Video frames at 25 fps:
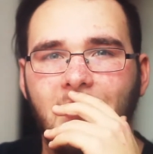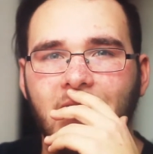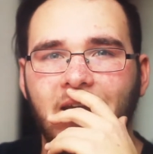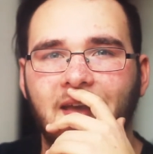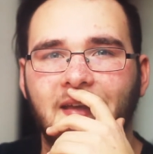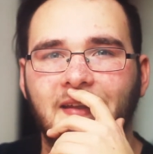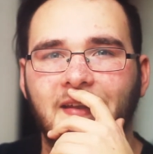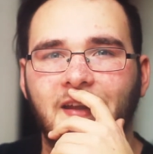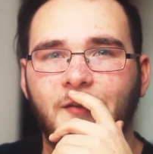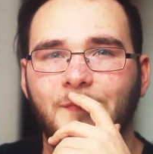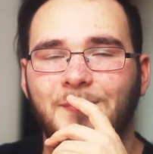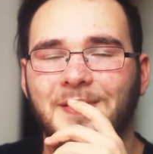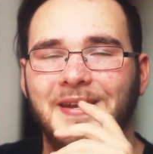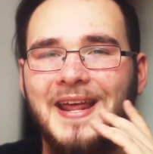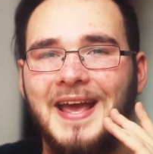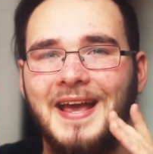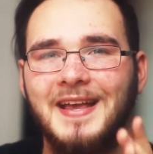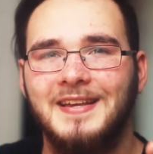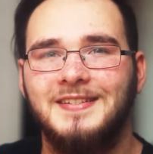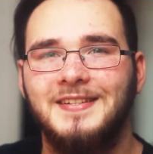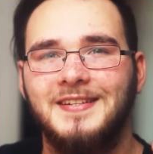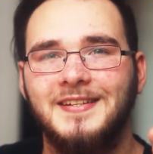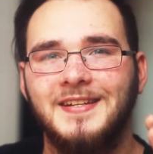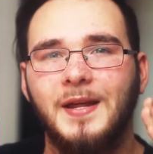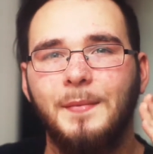and I've been
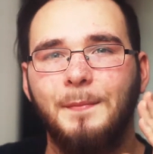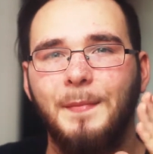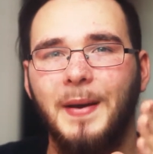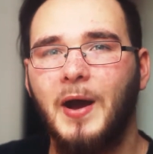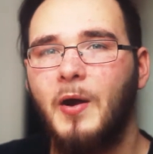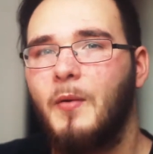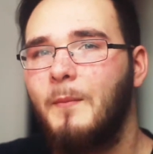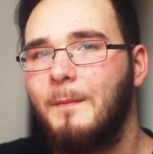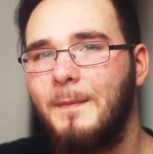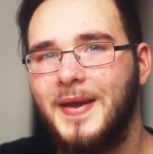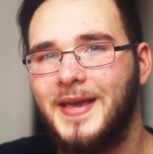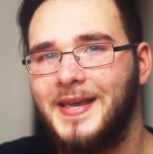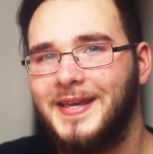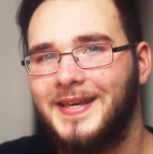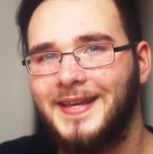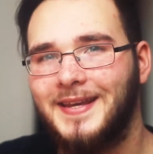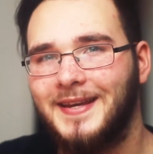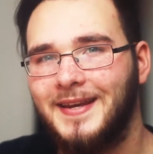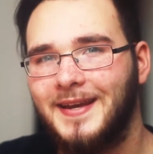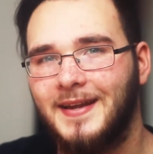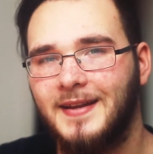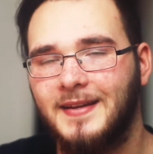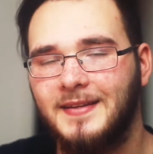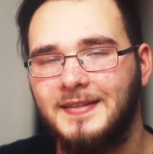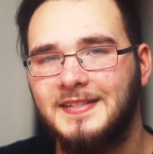hesitant about making
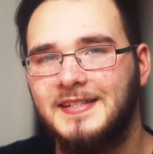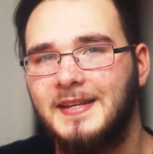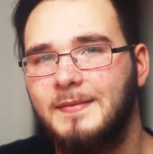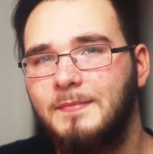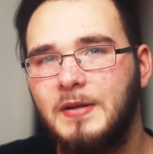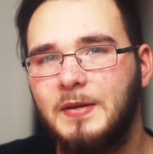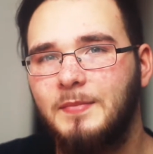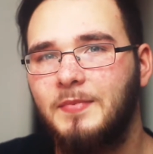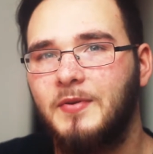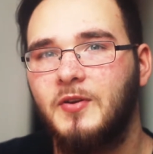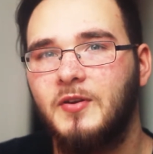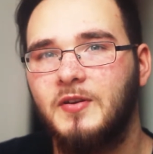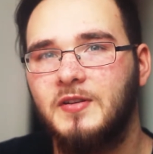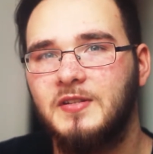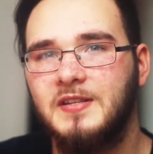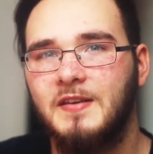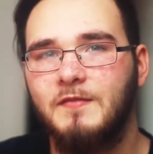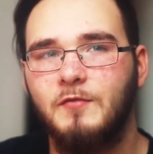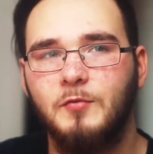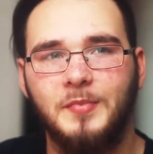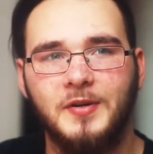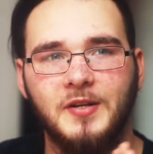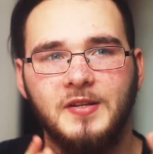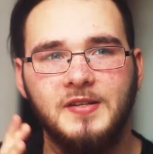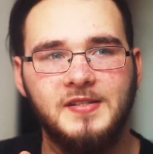it simply because
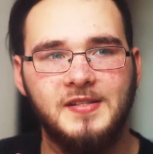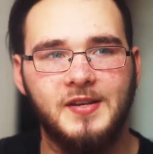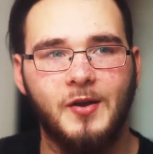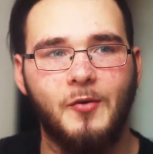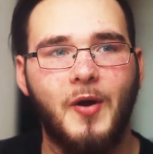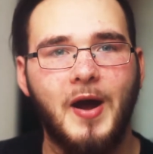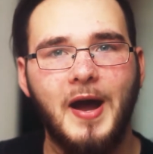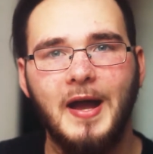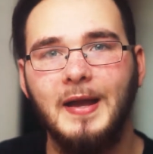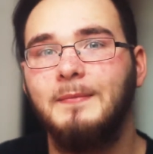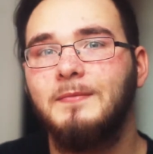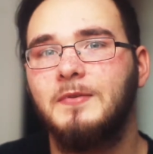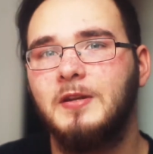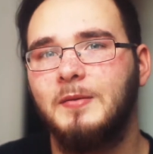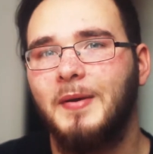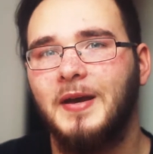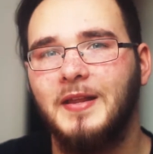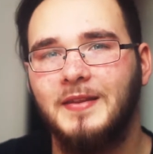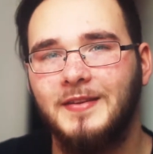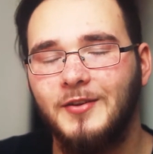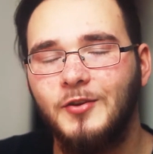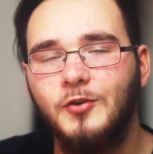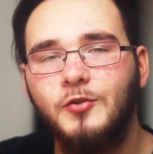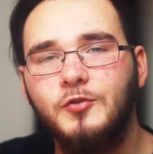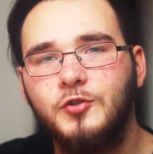everybody's so hyped about
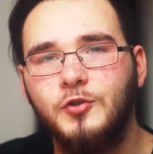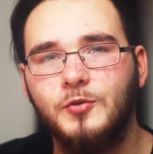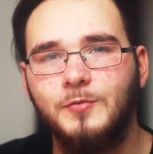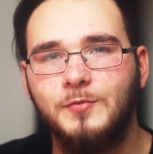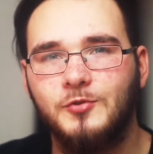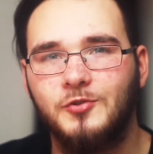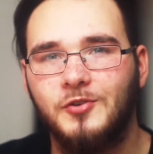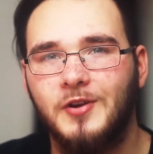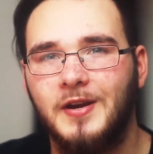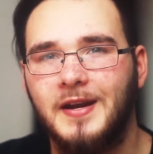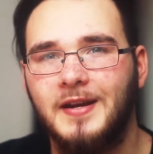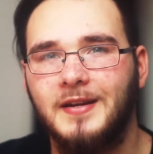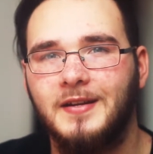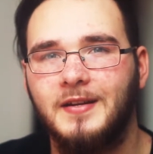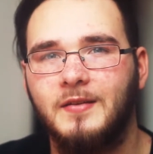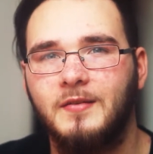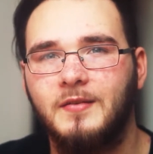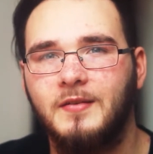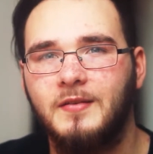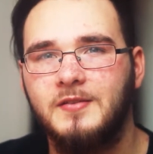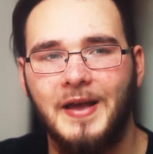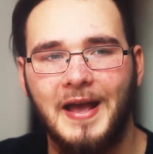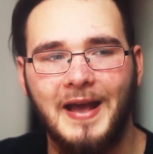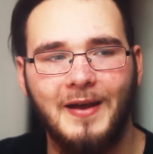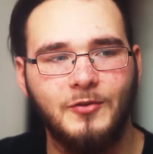the YouTube train
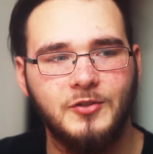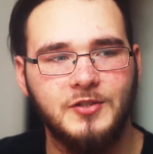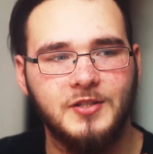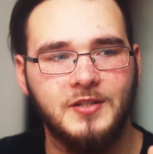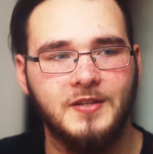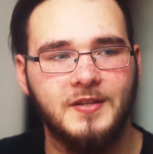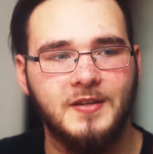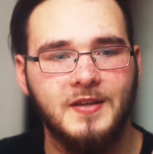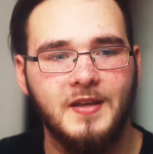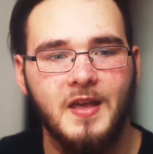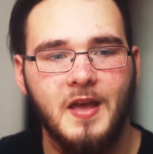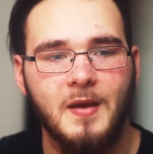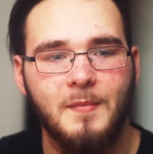and how to